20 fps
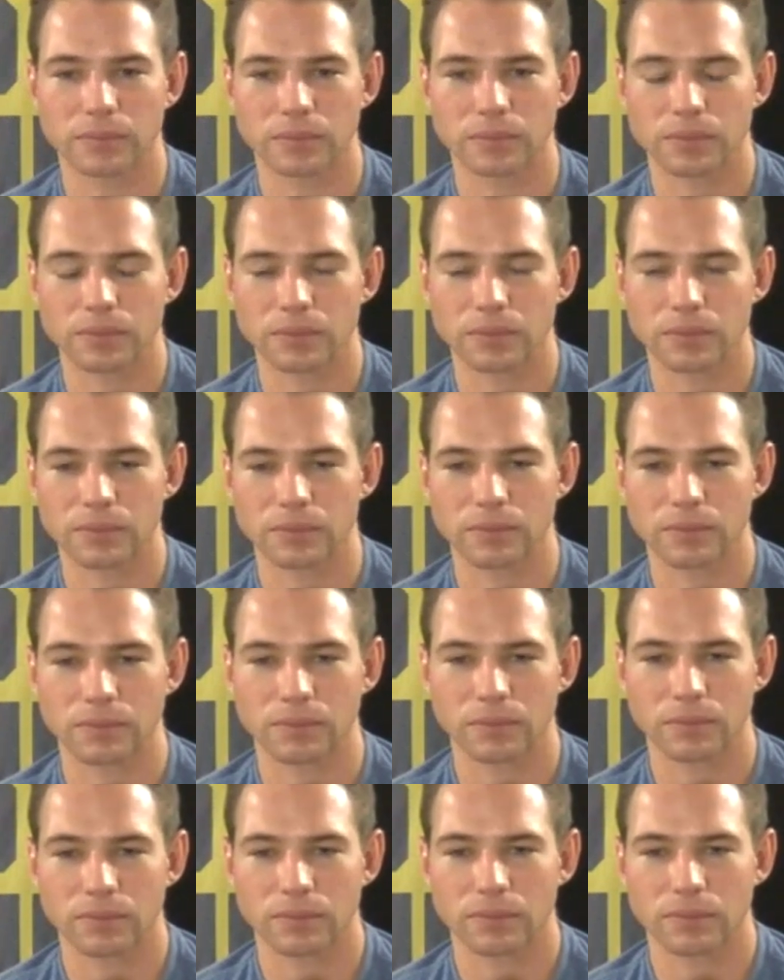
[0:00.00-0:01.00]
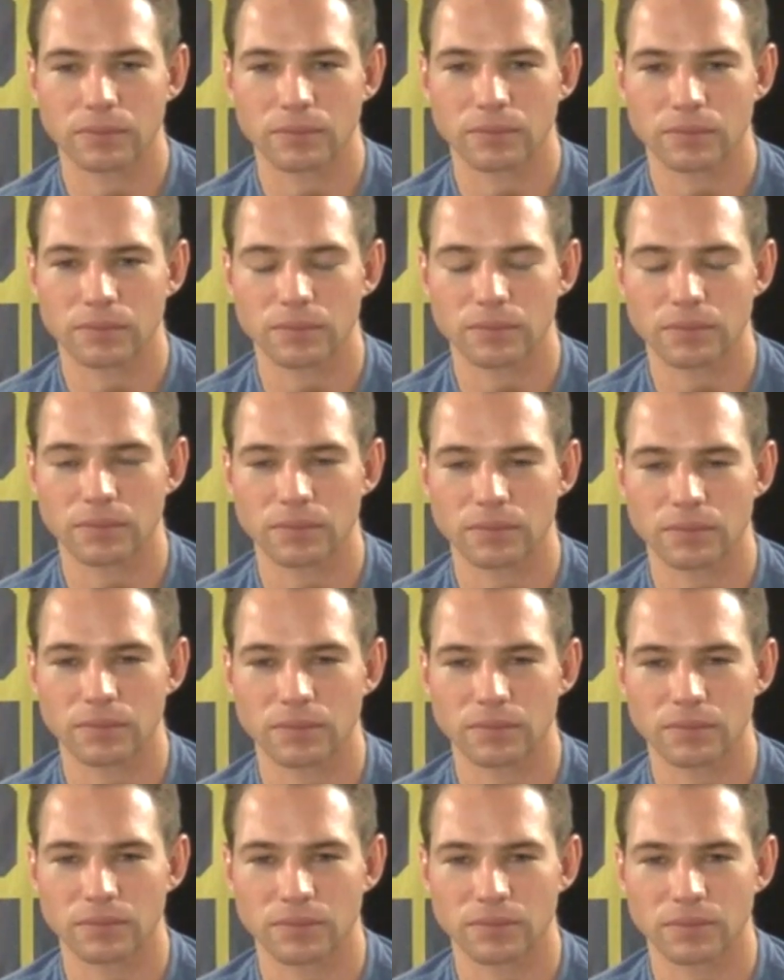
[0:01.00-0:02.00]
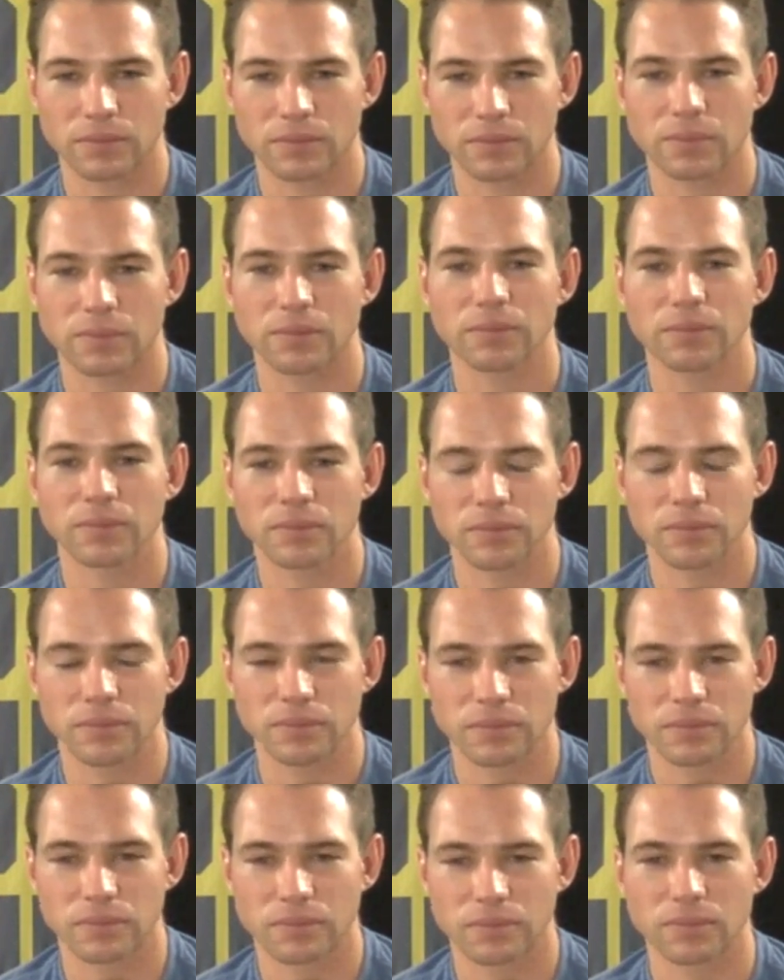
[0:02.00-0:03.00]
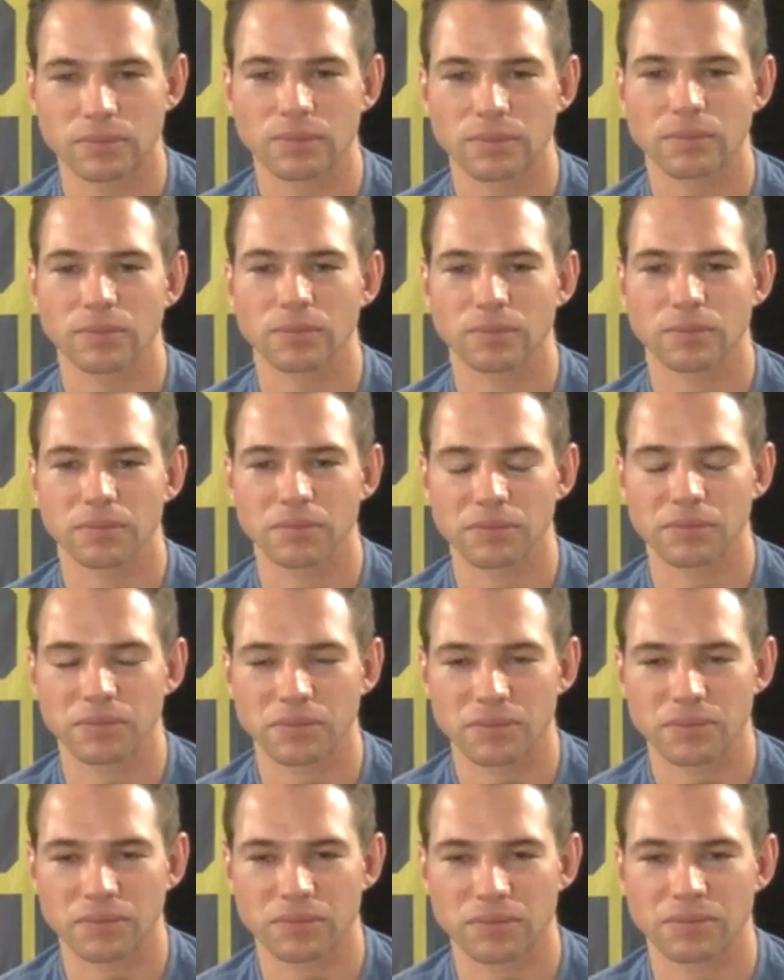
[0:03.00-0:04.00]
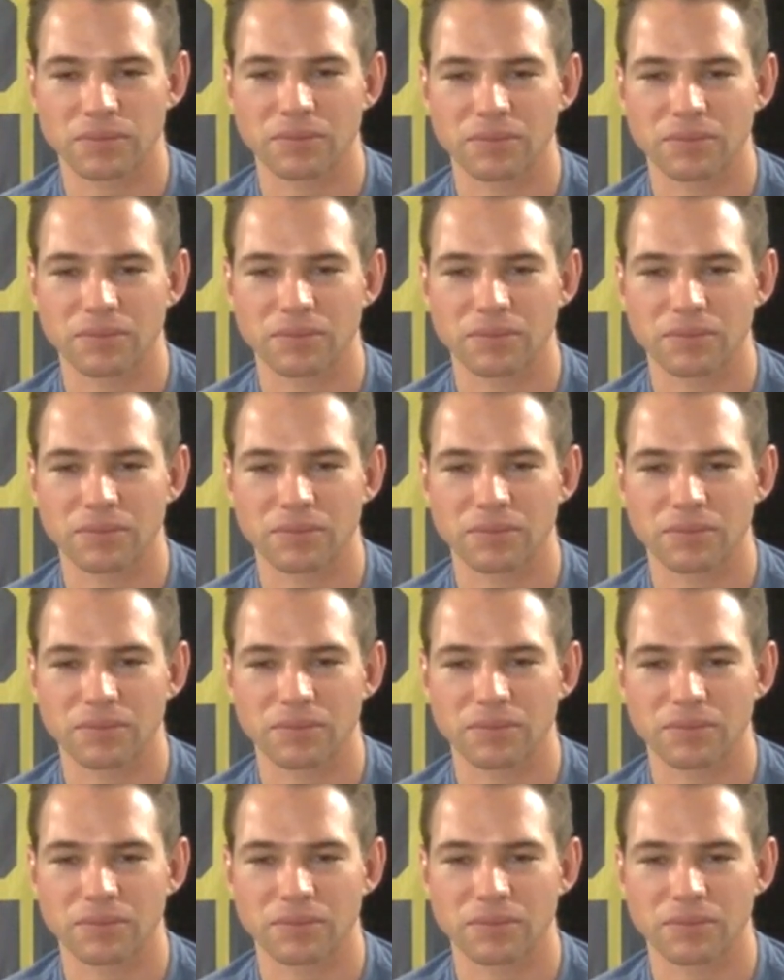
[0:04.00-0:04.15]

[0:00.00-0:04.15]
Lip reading: The person shown says nothing.